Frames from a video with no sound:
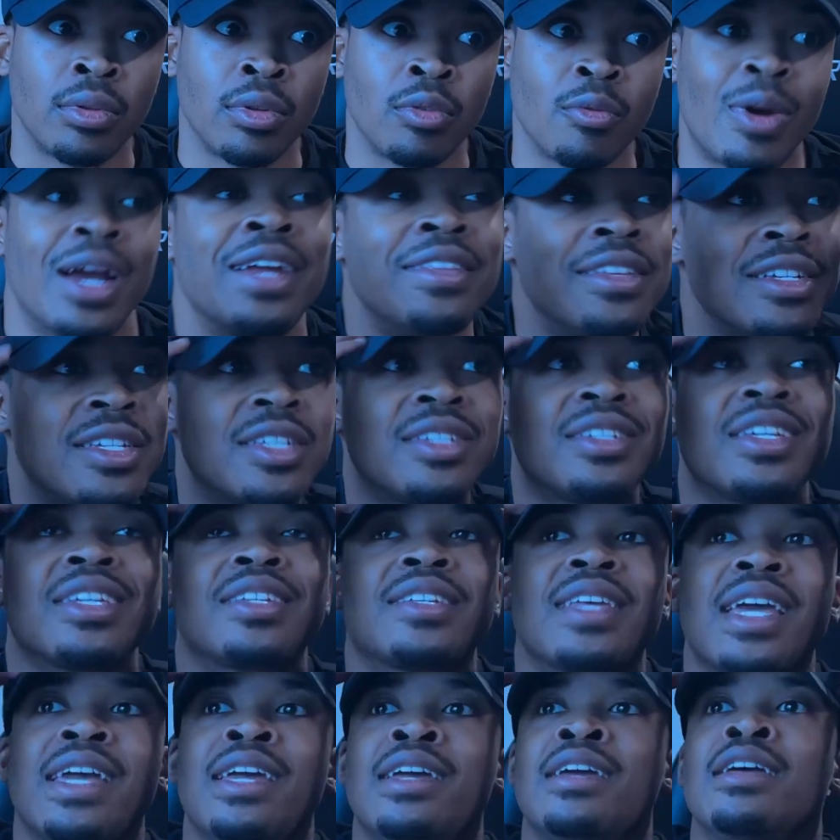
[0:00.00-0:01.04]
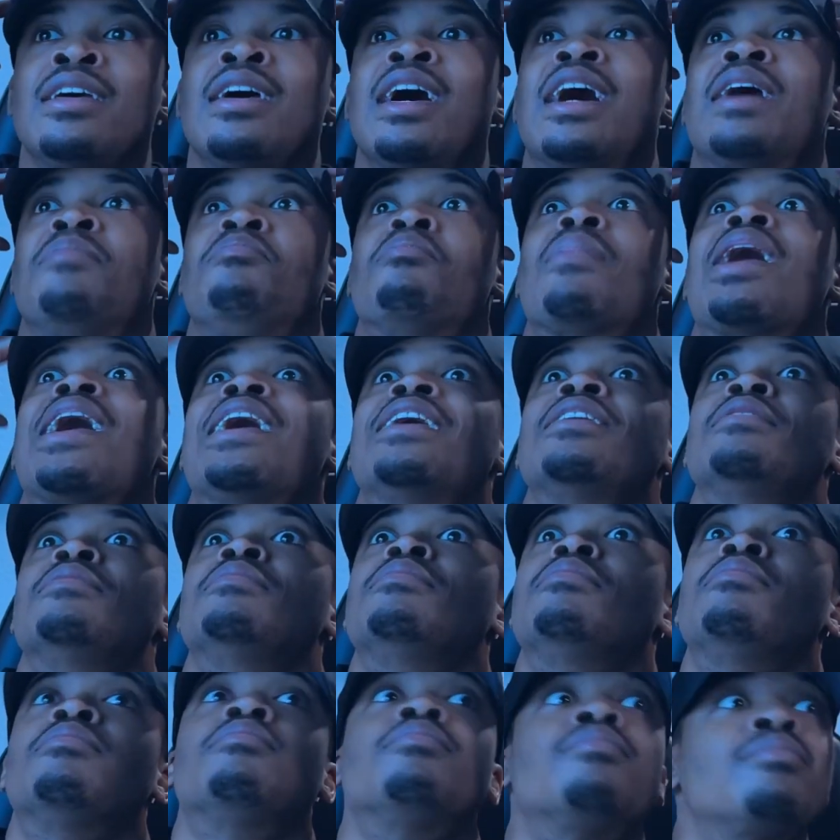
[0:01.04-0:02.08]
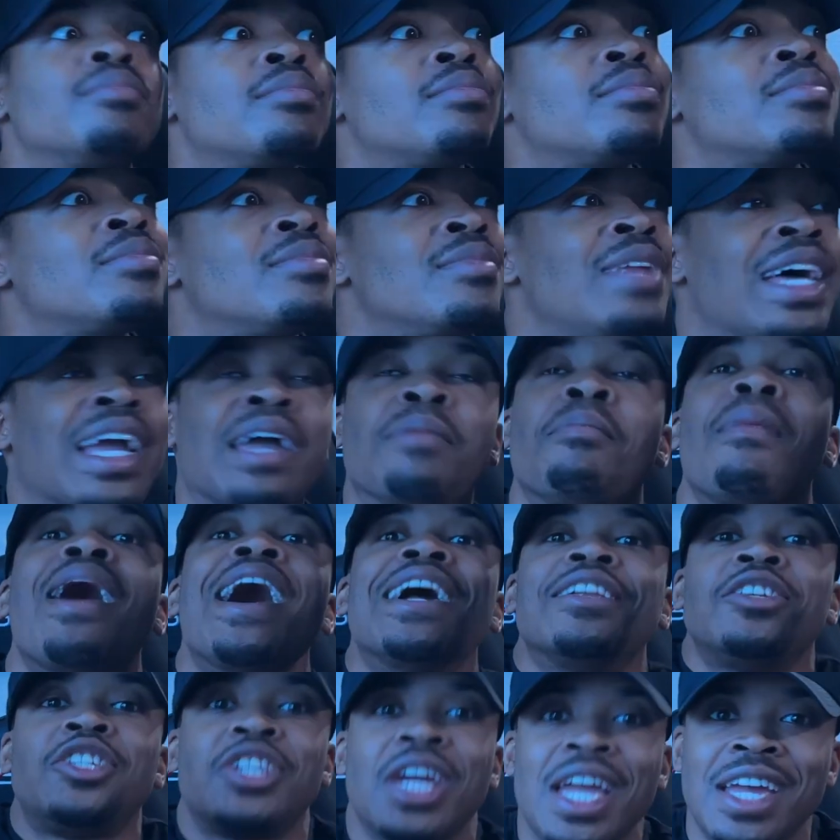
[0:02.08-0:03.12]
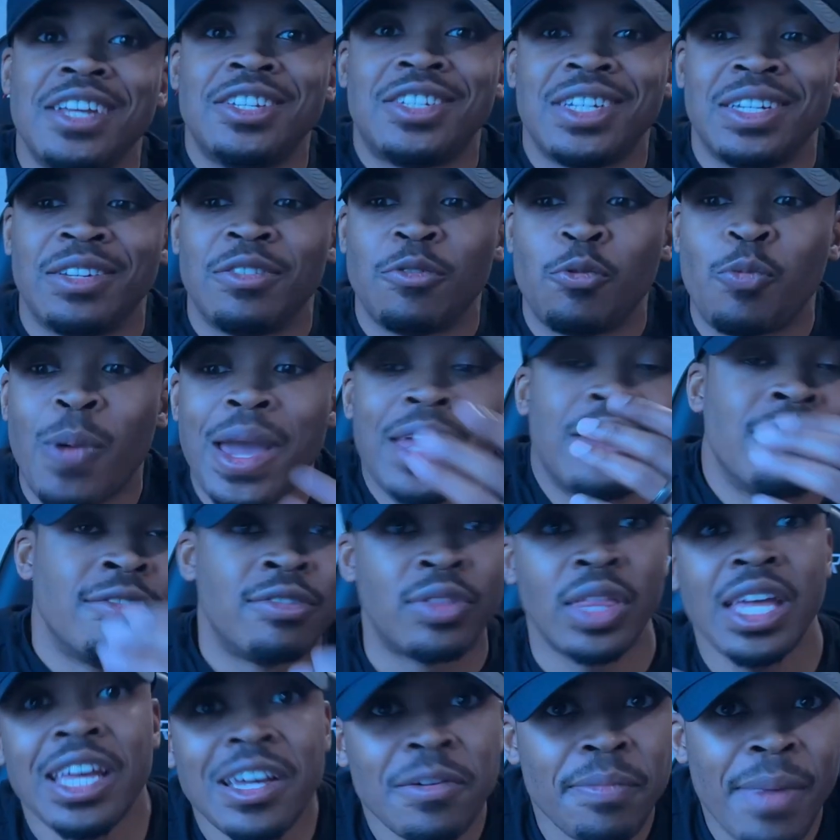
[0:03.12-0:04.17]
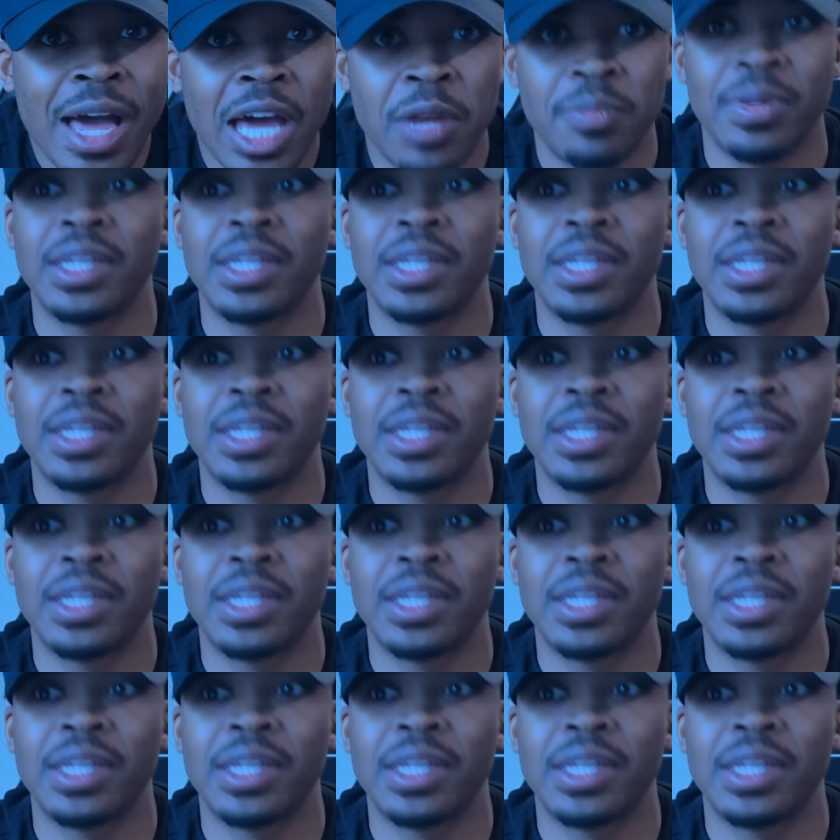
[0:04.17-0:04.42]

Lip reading: right? And this is just a mind-changing way to think about it,